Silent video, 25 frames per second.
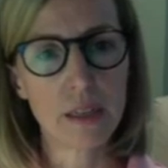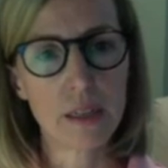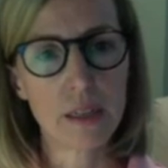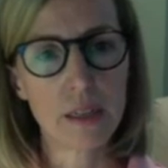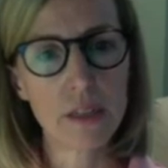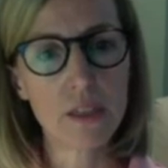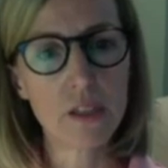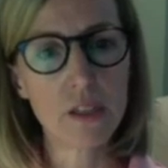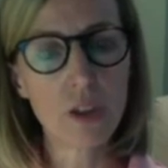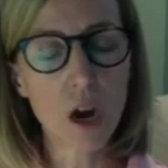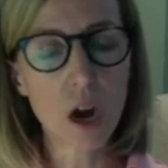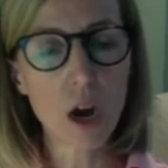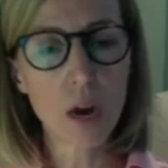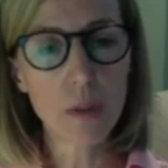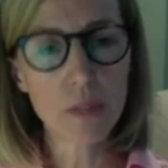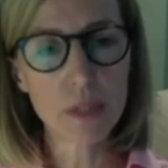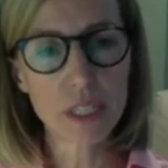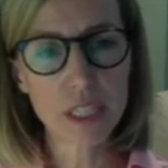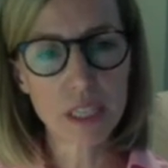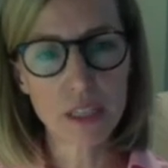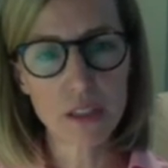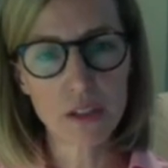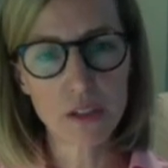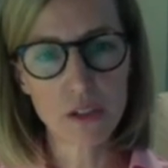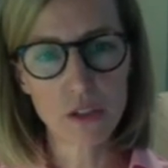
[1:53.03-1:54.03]
the top
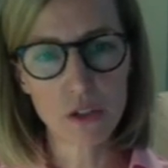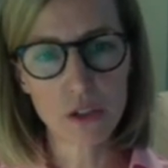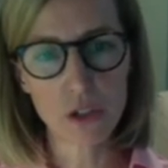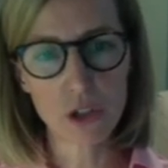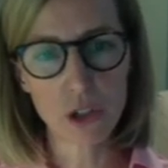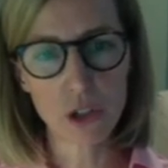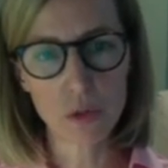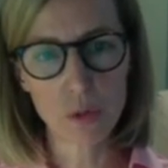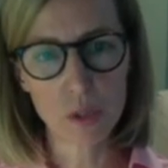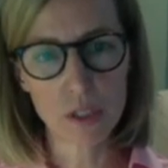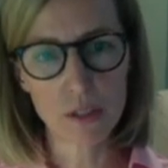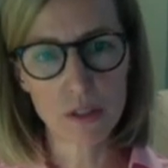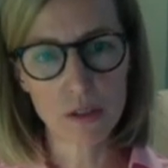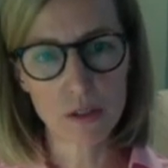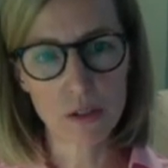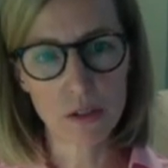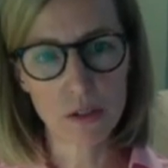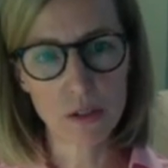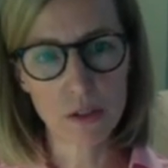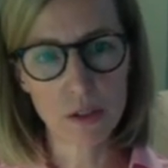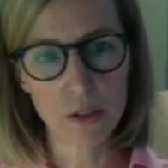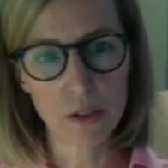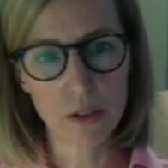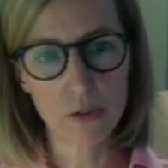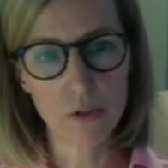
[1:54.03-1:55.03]
10 search
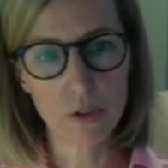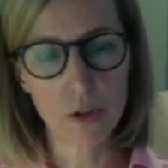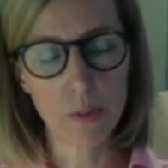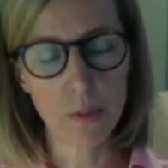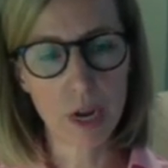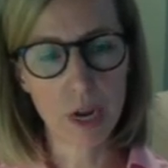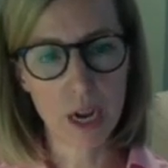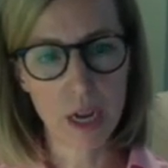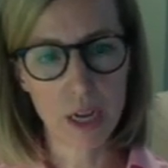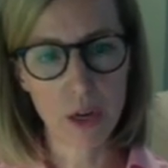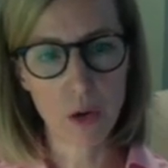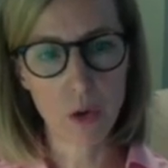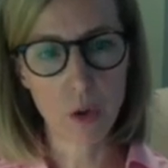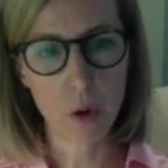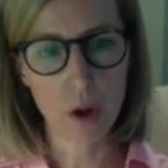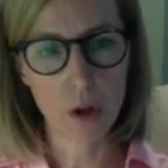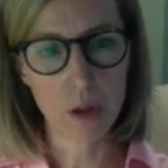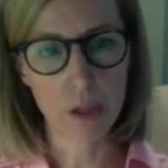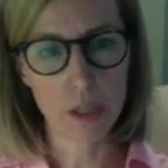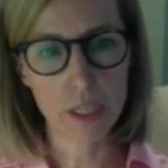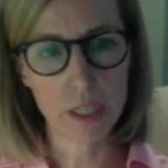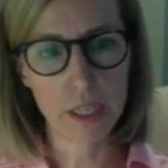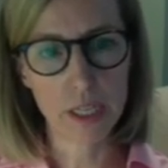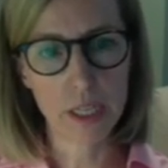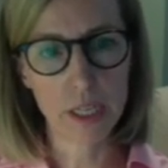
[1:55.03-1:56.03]
results are from high
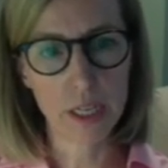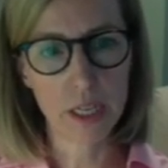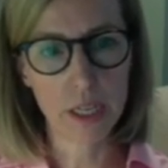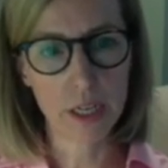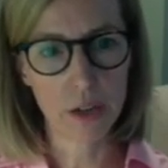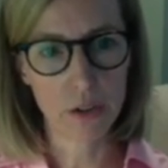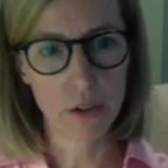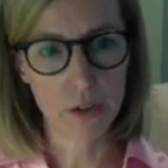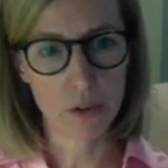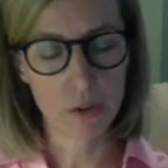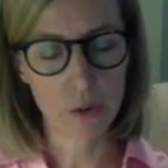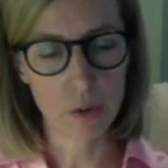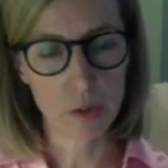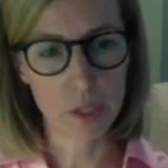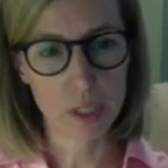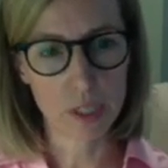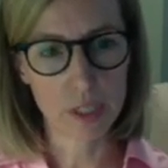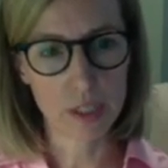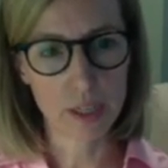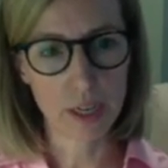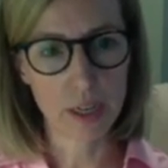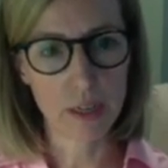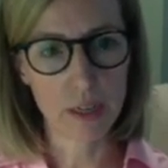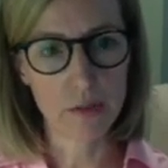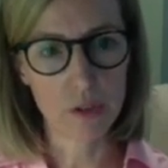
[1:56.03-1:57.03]
quality and
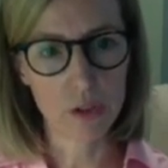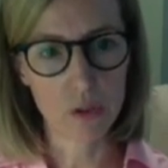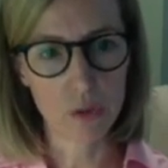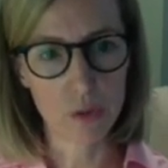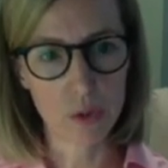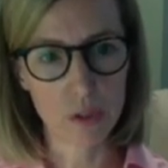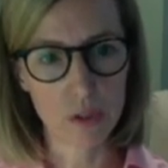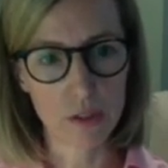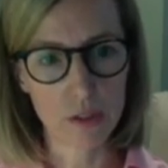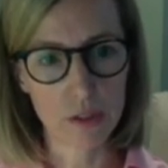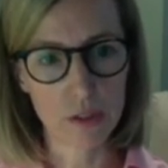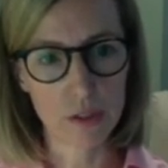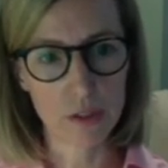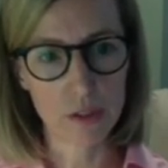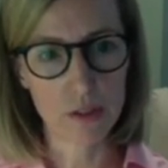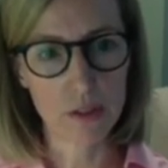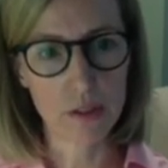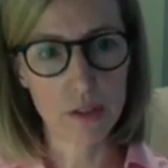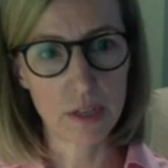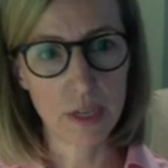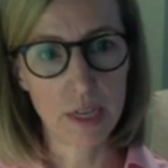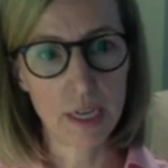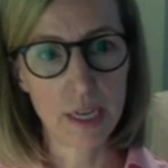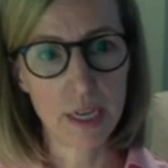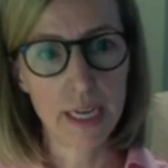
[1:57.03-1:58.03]
authoritative
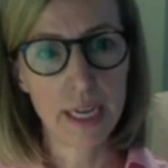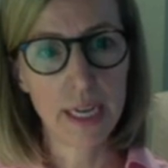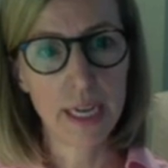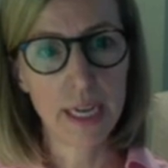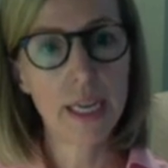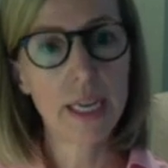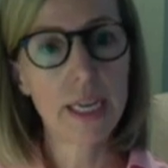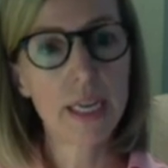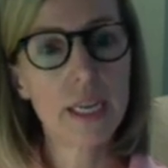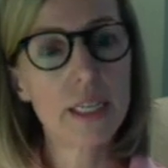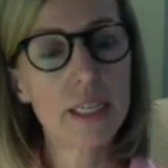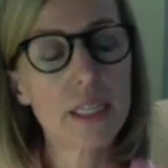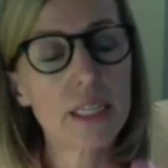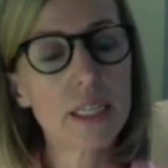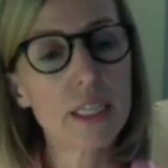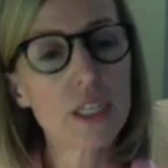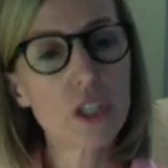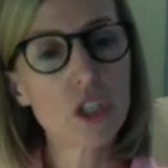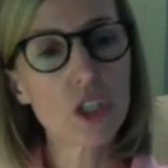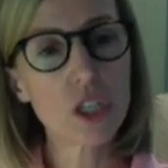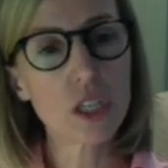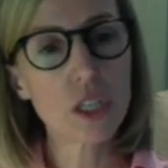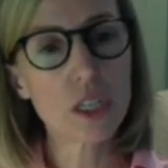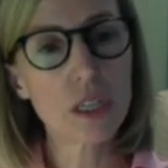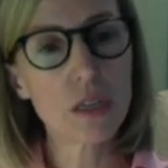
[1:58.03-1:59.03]
sources. In
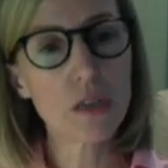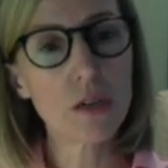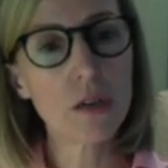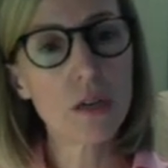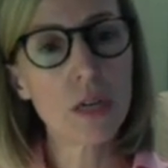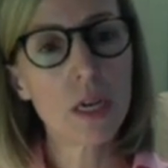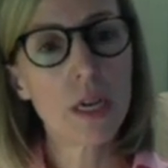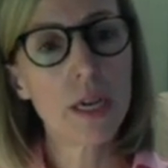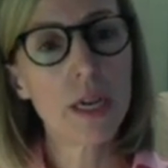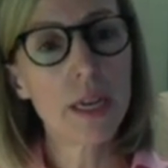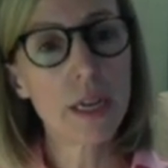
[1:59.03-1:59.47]
addition,